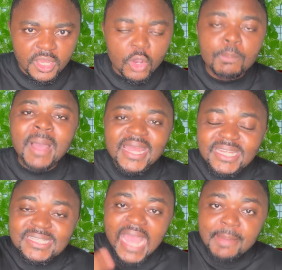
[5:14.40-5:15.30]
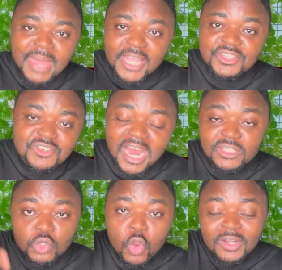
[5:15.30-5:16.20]
By the time
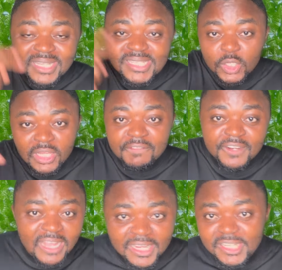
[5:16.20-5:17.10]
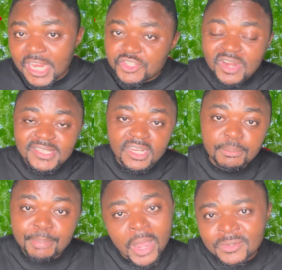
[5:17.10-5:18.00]
Nigerians caught a South African in Nigeria
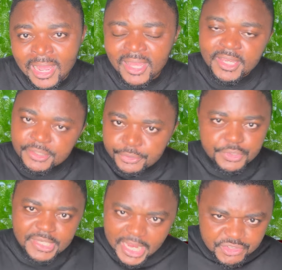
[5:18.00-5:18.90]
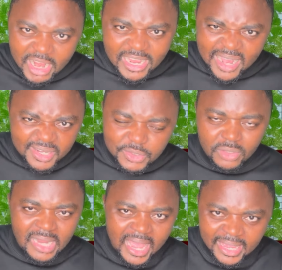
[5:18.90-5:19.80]
selling powder, did you see Nigeria carry it on
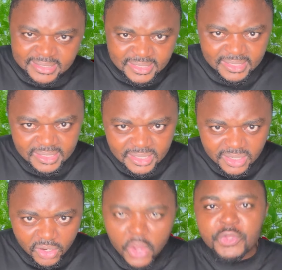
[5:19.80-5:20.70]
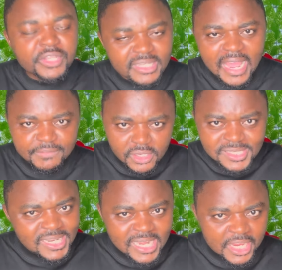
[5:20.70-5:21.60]
their head? Or you think they have not
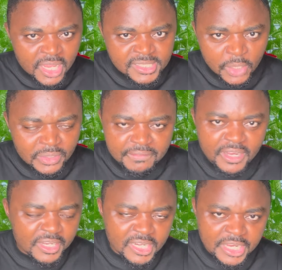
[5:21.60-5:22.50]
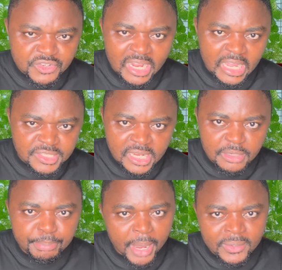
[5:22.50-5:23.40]
seen a South African in Nigeria
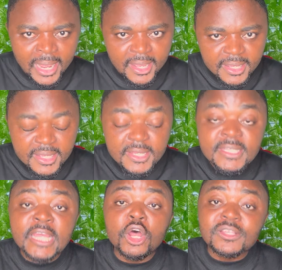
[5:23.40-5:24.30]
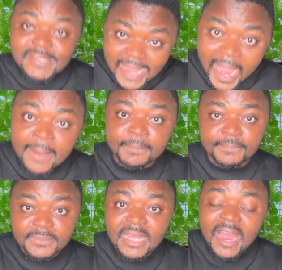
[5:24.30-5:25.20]
selling powder? They don't see them.
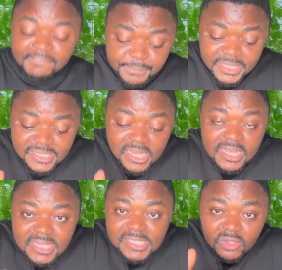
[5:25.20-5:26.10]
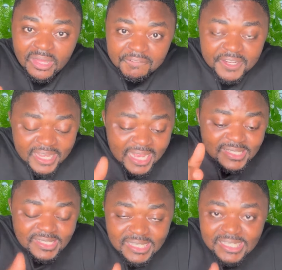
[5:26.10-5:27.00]
There have been South
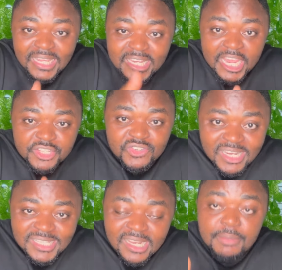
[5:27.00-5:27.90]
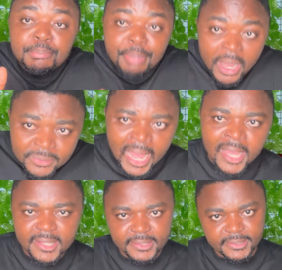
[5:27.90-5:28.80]
Africans seen in Nigeria selling powder.
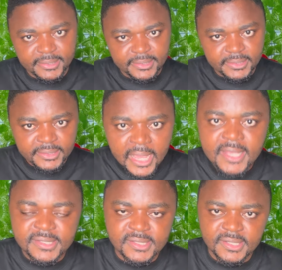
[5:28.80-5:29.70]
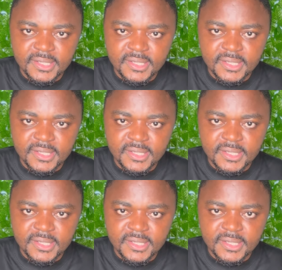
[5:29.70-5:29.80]
Yes.